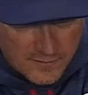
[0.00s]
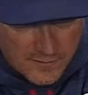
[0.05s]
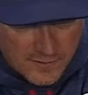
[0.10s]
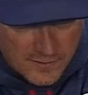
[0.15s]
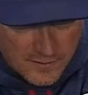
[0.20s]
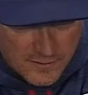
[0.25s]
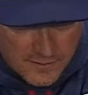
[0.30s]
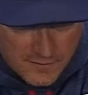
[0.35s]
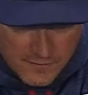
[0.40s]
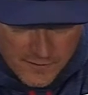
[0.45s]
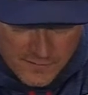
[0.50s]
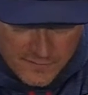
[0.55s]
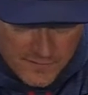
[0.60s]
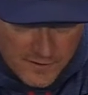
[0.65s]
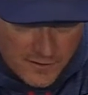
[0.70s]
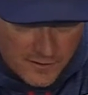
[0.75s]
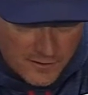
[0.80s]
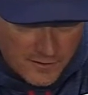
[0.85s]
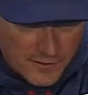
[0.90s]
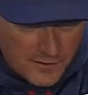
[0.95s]
know, we
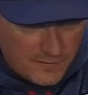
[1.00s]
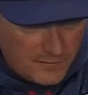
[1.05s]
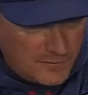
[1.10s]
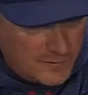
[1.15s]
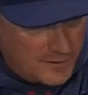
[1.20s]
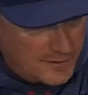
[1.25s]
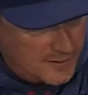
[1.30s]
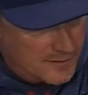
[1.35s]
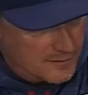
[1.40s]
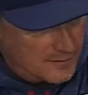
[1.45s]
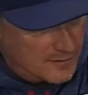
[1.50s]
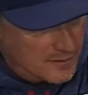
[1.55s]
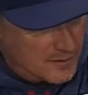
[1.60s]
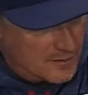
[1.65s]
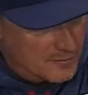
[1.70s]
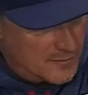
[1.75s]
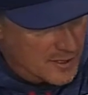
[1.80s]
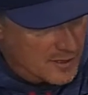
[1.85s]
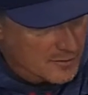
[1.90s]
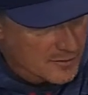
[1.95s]
felt good with
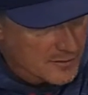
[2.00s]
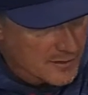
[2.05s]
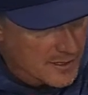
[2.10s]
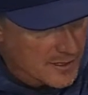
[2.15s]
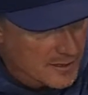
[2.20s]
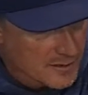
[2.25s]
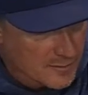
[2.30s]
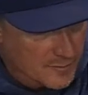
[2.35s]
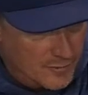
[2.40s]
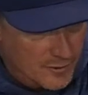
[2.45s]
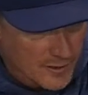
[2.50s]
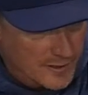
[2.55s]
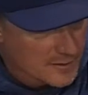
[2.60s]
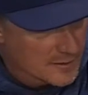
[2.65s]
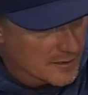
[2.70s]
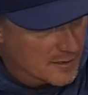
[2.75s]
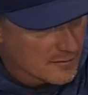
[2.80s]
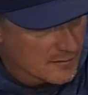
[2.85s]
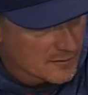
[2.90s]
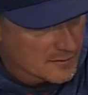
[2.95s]
uh, Beltran at the
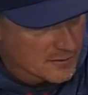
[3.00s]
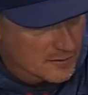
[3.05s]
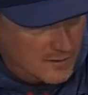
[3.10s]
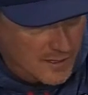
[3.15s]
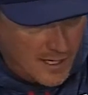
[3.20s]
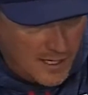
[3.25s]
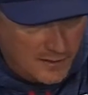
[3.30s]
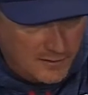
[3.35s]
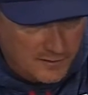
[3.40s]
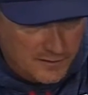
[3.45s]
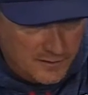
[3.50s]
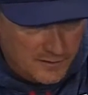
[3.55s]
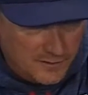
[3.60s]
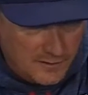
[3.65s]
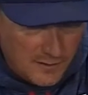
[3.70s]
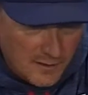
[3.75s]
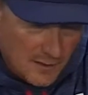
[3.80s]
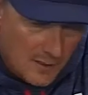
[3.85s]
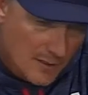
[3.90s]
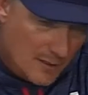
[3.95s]
plate there with two outs,
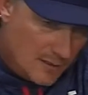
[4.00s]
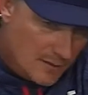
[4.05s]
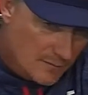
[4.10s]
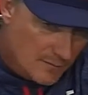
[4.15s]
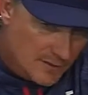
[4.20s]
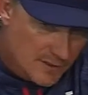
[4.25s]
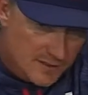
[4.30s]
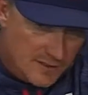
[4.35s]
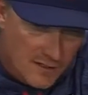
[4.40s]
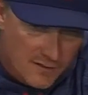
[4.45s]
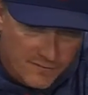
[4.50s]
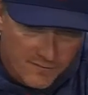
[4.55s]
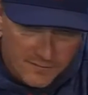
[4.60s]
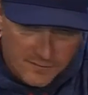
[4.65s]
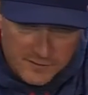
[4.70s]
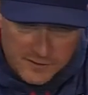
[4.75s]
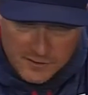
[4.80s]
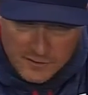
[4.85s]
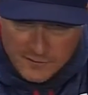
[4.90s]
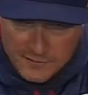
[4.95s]
and we still
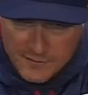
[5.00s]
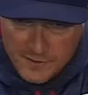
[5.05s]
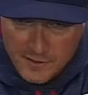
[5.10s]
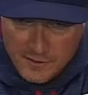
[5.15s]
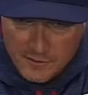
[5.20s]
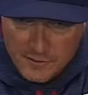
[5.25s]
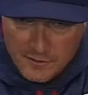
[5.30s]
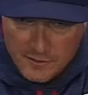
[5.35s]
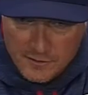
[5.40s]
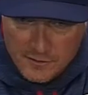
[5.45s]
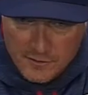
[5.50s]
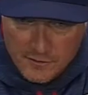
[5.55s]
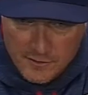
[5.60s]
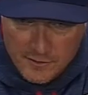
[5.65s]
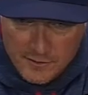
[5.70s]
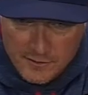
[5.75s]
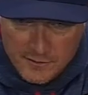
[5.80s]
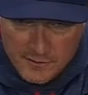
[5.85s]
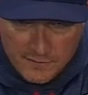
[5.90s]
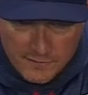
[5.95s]
still felt good going in.